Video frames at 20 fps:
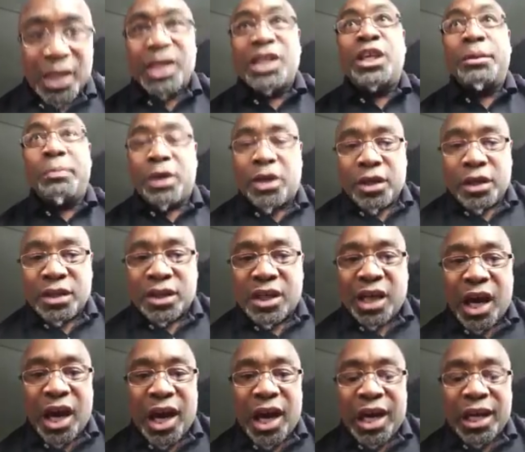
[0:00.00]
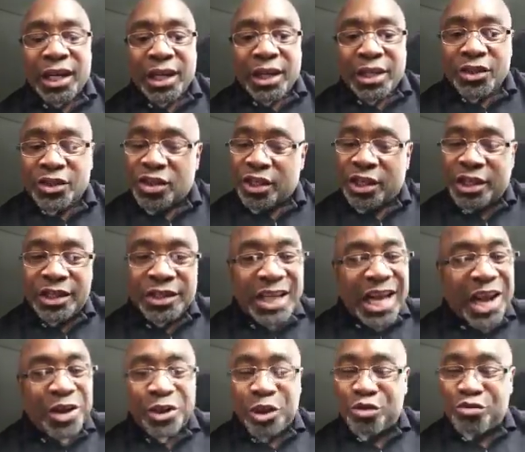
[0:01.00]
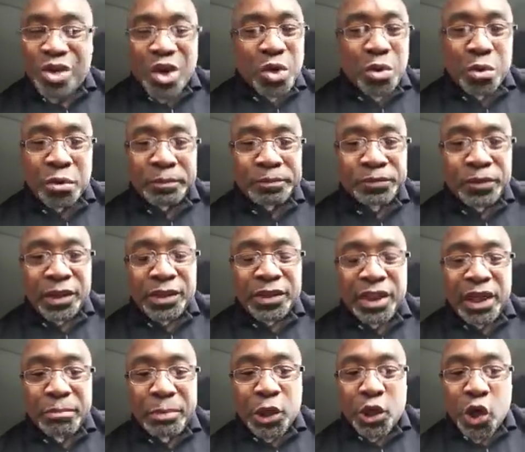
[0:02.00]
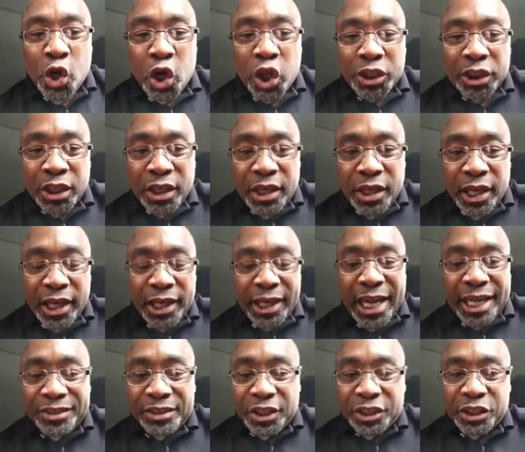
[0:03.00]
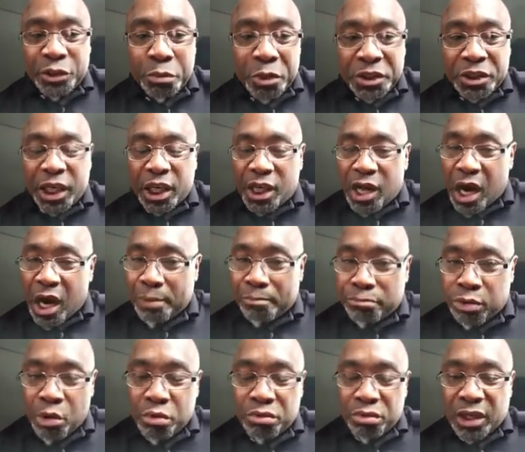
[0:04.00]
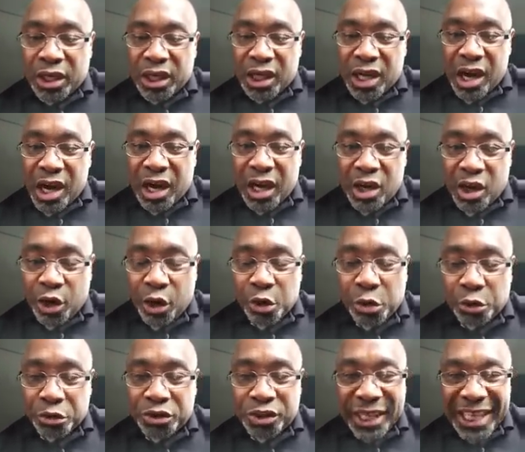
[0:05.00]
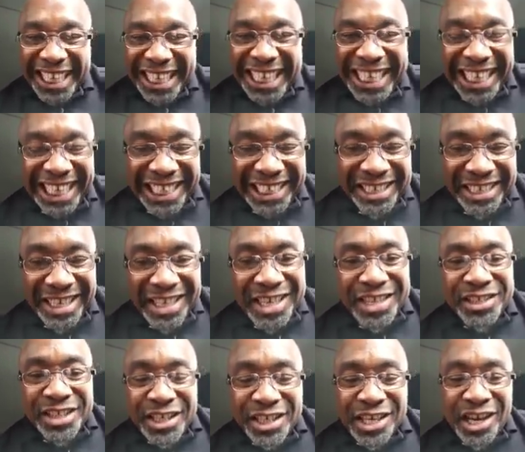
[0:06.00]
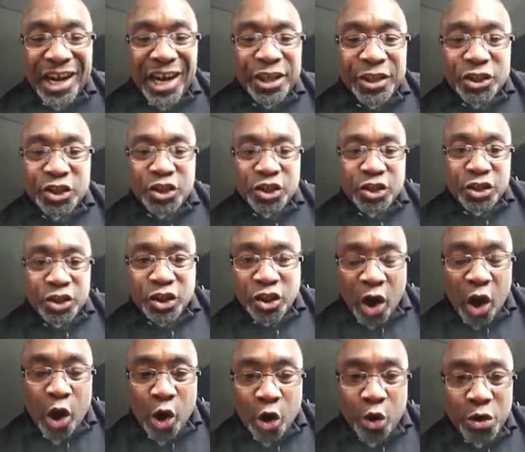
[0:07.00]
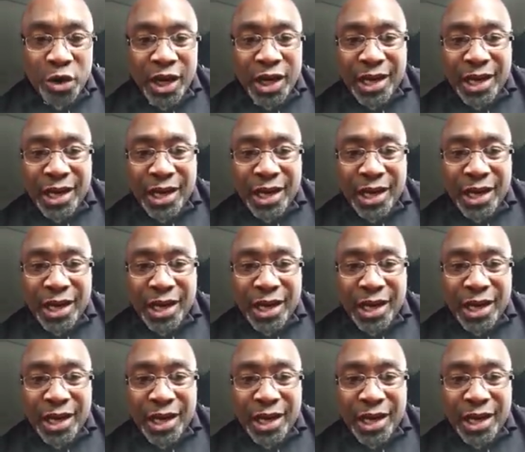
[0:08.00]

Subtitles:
See, because God sees down the road. See, because in that situation that God broke and God caused the end, see, God saw